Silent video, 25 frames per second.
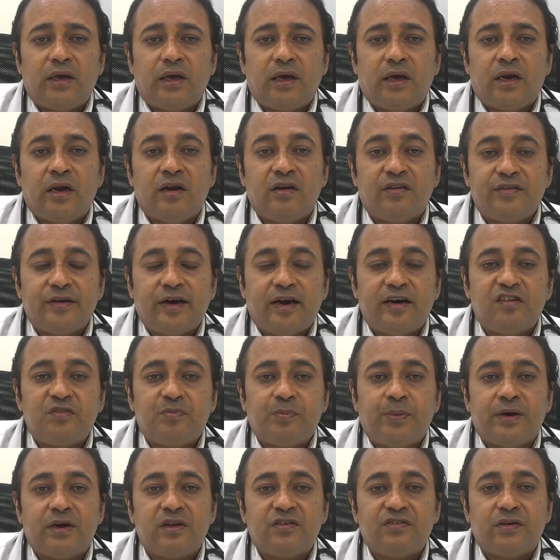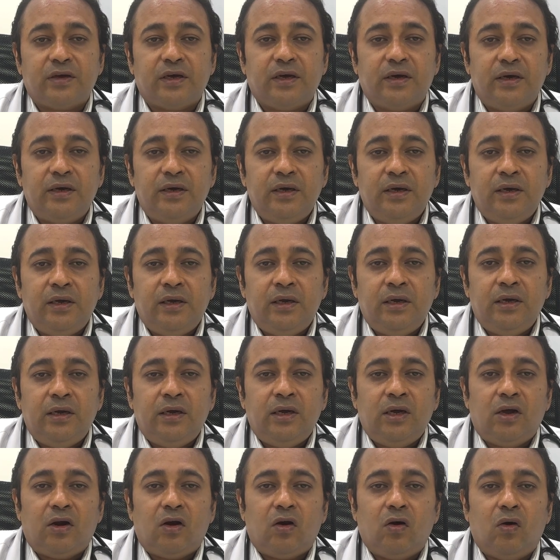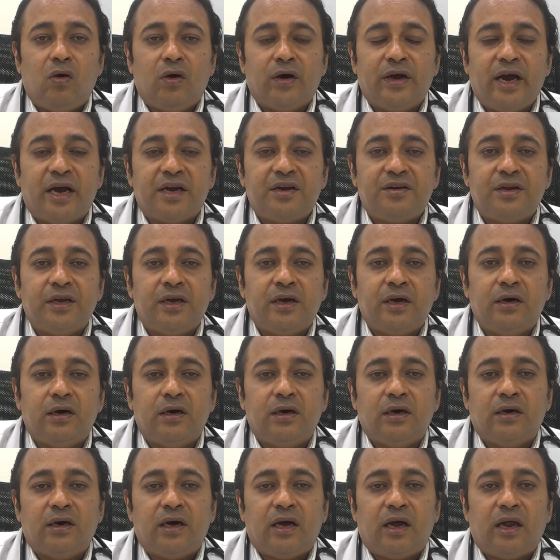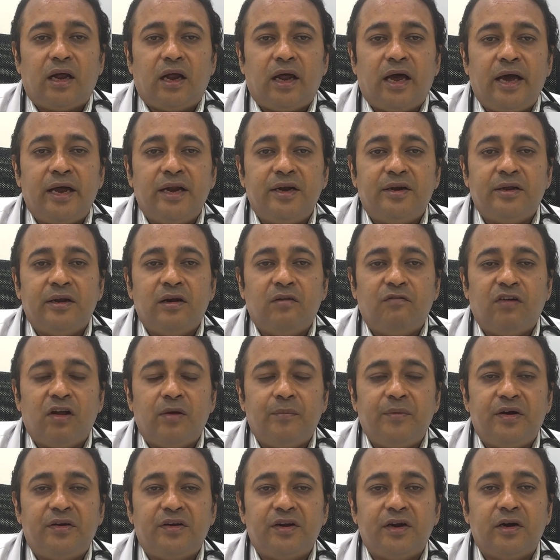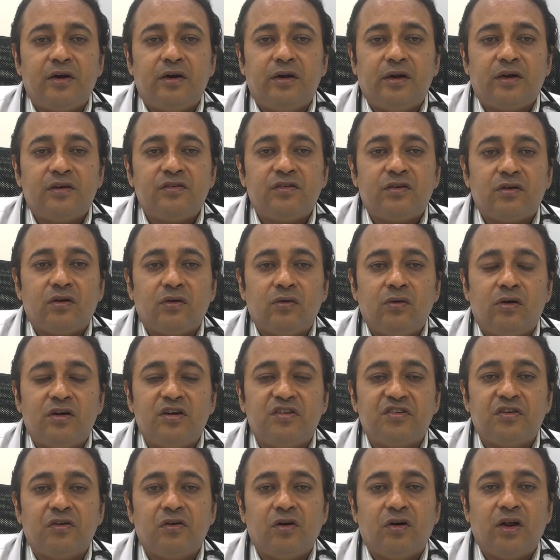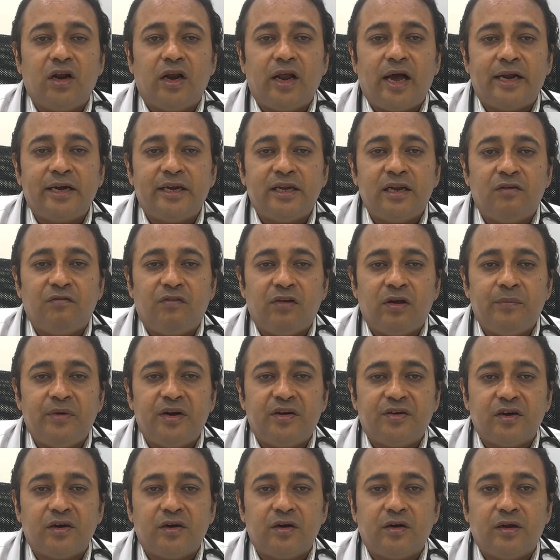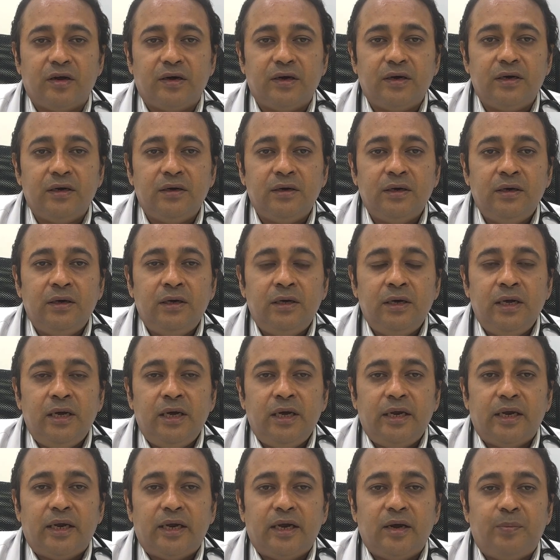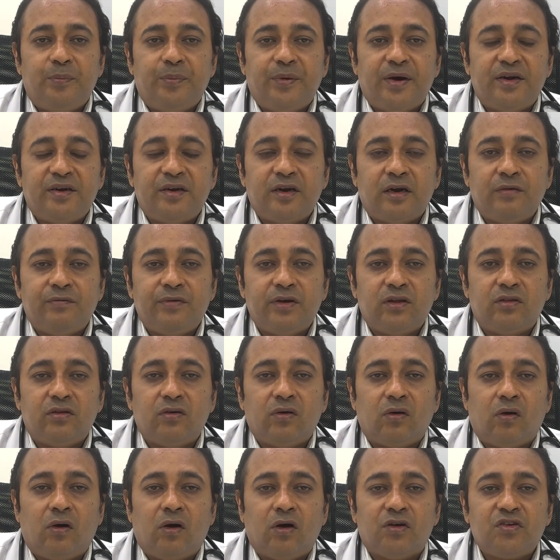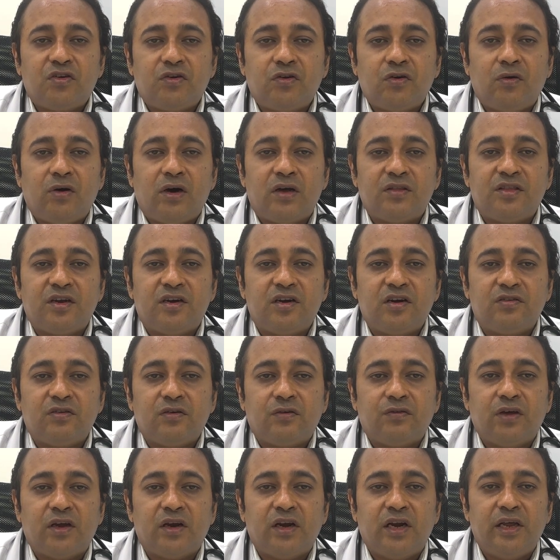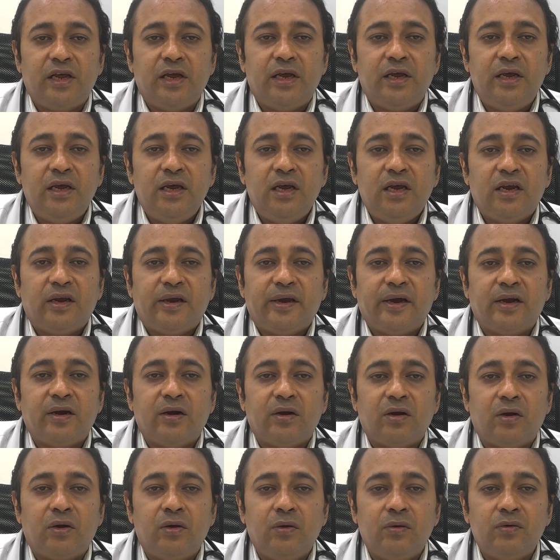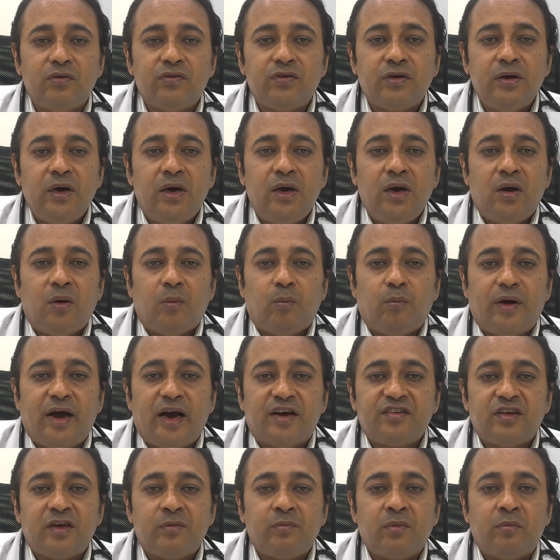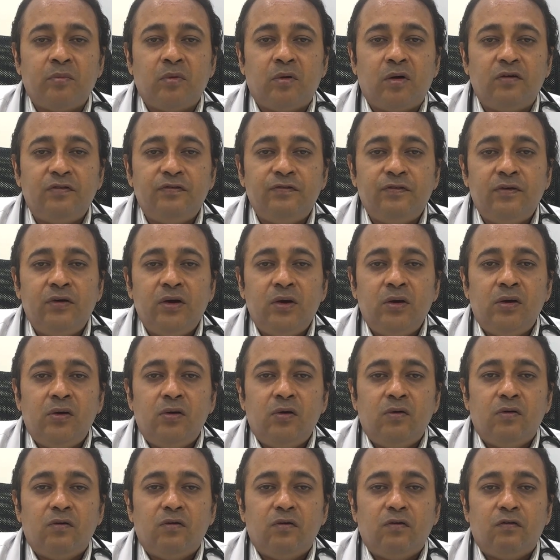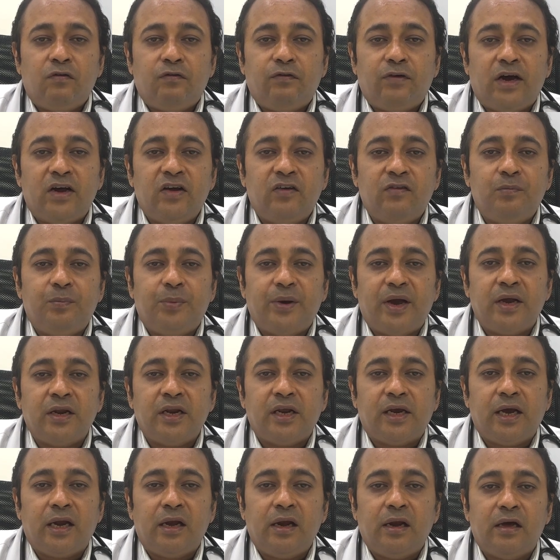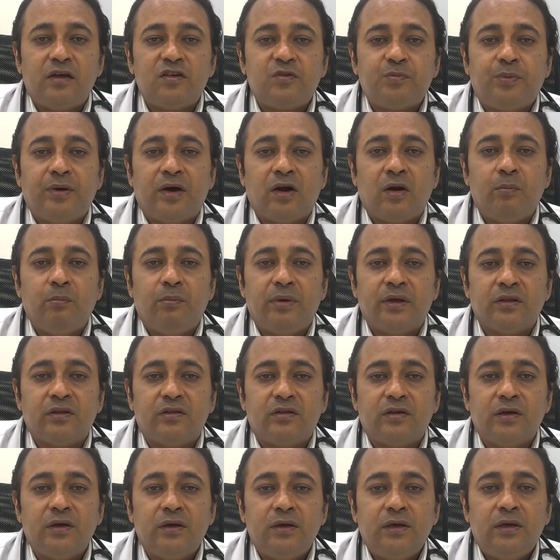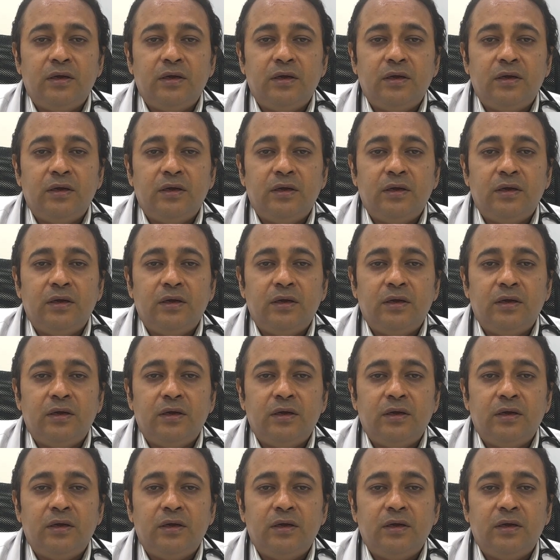NSAIDs per se, long-acting anti-inflammatory drugs, non-steroidal anti-inflammatory drug, a patient with osteoarthritis of the knee can use maximum of 5 painkillers per month.